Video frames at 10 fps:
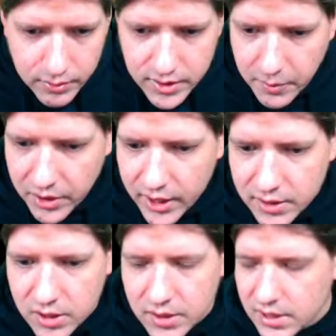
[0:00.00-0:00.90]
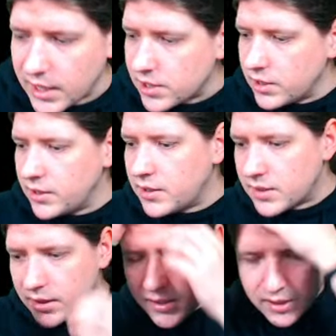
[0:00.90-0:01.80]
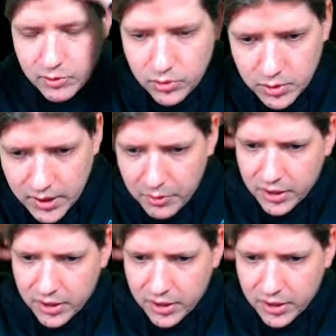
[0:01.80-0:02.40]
Yeah, so this actually, this does seem to do something.